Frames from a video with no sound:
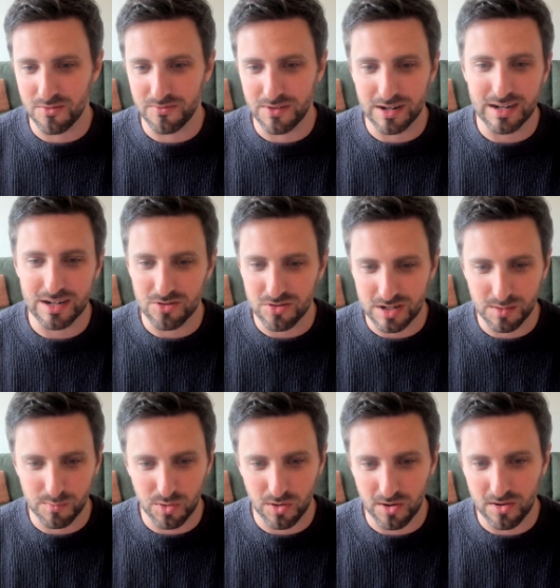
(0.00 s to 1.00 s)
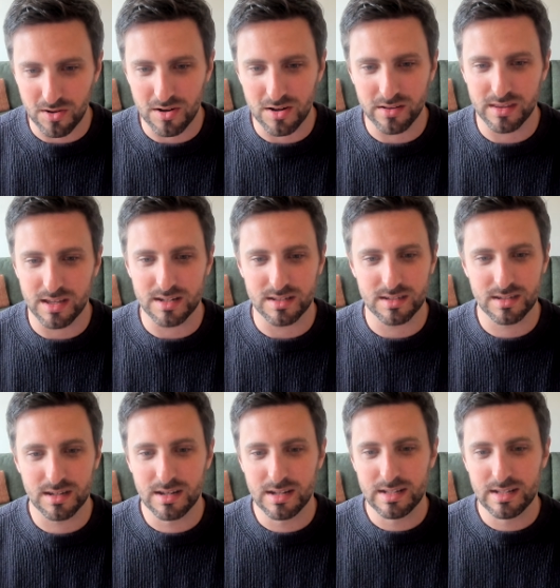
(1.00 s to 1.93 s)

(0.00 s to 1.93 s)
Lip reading: very interesting protocol that's